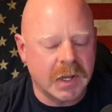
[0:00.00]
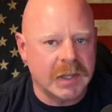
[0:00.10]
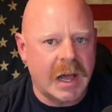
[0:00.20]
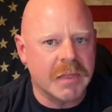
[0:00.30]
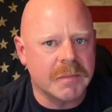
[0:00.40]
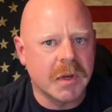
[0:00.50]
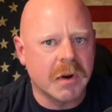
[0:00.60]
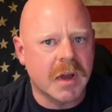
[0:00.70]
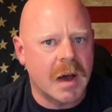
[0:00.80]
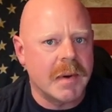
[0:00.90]
allow them to
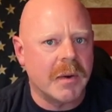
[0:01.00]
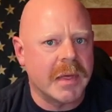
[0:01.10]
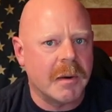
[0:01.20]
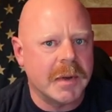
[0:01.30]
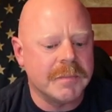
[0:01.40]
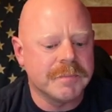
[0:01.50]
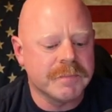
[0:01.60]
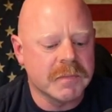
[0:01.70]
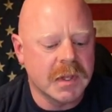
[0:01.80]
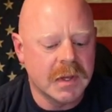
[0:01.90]
go to combat without me.
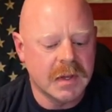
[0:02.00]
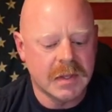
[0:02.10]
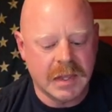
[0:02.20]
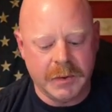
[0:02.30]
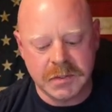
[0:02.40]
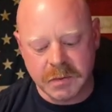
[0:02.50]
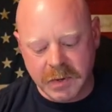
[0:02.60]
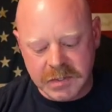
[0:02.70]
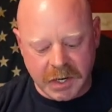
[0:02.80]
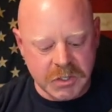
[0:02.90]
That was the
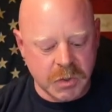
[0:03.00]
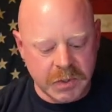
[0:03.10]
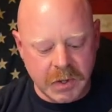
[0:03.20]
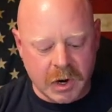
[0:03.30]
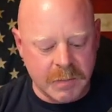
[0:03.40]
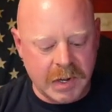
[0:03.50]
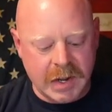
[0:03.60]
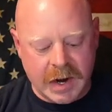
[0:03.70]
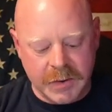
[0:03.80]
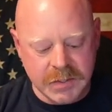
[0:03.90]
reason I joined the
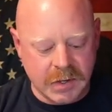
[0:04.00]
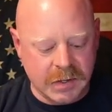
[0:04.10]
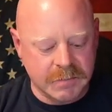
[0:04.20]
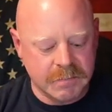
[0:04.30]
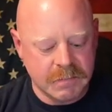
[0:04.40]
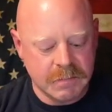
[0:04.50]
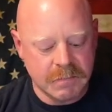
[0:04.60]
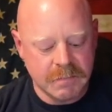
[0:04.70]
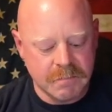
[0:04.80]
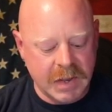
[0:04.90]
Army, and I was going to
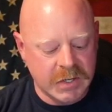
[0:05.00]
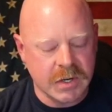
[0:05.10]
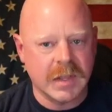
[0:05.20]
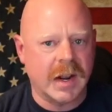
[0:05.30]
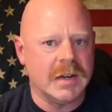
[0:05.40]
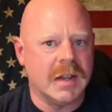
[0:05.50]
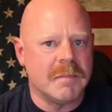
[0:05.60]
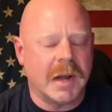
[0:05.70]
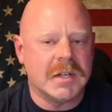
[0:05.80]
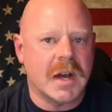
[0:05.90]
make sure that I
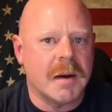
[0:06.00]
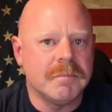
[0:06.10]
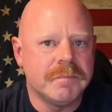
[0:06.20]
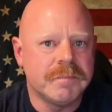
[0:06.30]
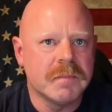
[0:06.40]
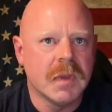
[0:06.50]
did my job.